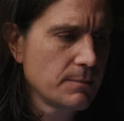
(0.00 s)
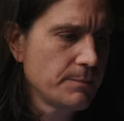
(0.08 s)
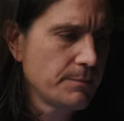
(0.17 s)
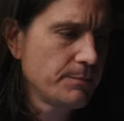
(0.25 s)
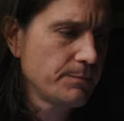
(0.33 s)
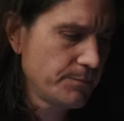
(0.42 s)

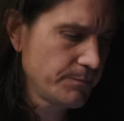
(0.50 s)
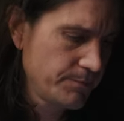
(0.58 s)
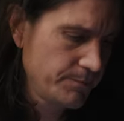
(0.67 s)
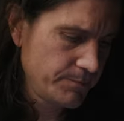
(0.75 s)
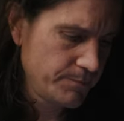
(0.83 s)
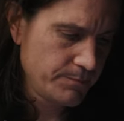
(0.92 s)

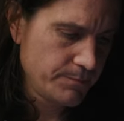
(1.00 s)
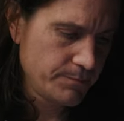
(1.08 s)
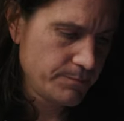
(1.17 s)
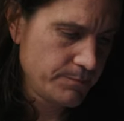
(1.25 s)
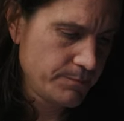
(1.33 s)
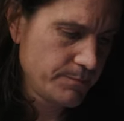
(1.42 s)

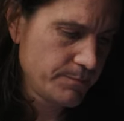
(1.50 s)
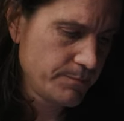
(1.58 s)
Nobody speaks.